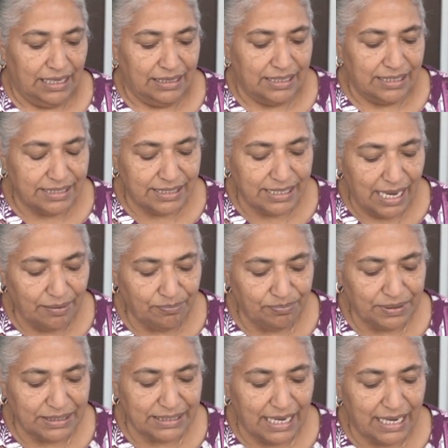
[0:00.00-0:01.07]
The samp
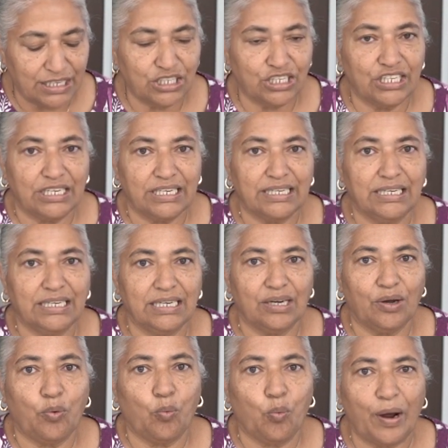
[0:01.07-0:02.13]
is actually
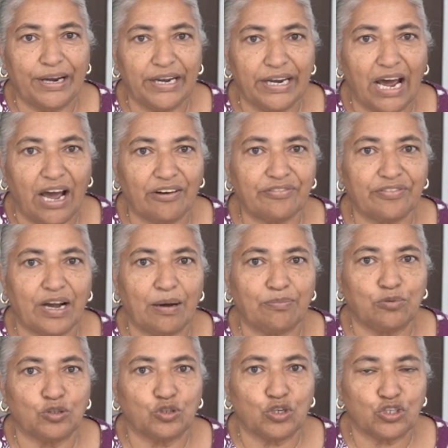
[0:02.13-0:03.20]
1.5
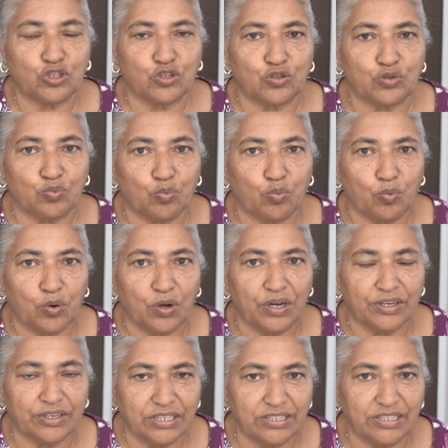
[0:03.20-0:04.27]
cup which was
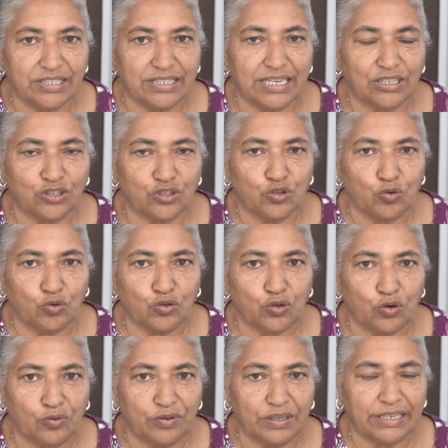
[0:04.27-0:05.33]
rinsed and soaked
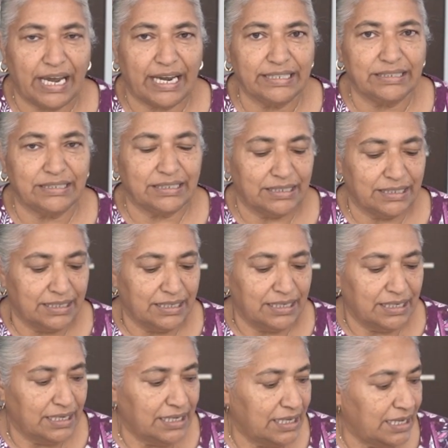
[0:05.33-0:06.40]
overnight.
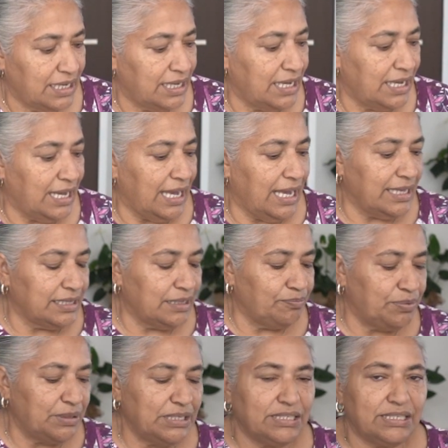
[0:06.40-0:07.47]
And the
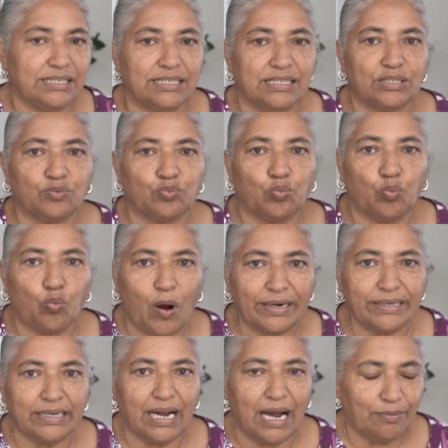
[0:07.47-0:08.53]
beans is
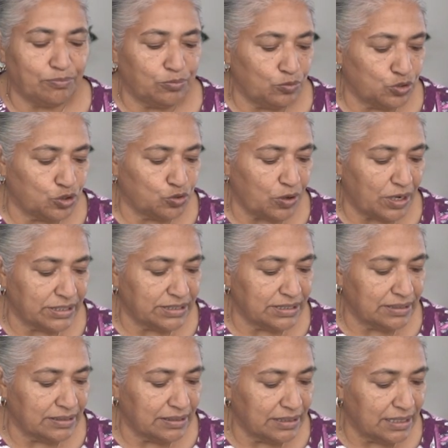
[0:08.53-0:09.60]
1 cup which
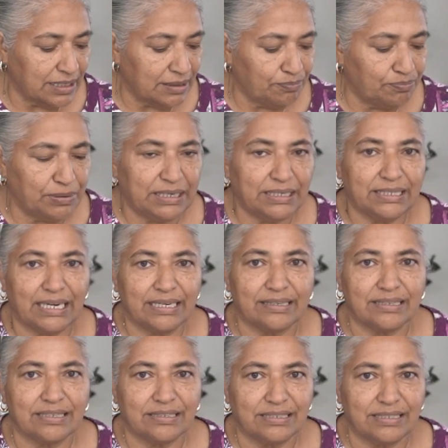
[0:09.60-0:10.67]
was picked and
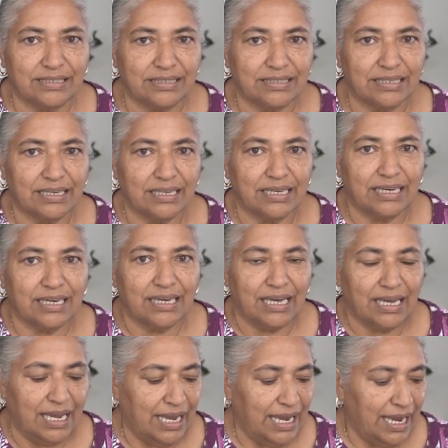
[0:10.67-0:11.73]
rinsed
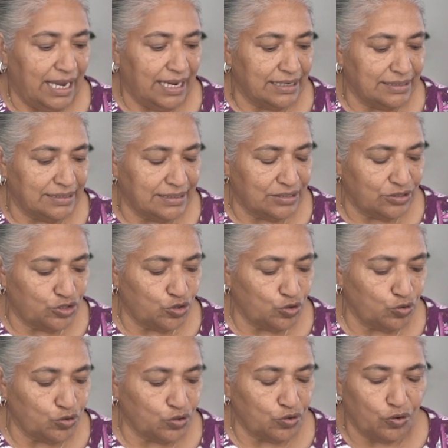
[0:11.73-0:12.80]
and
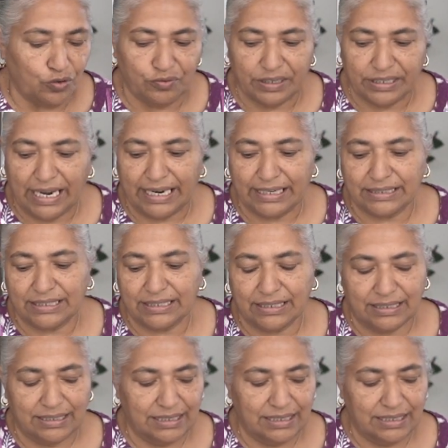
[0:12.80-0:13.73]
soaked overnight.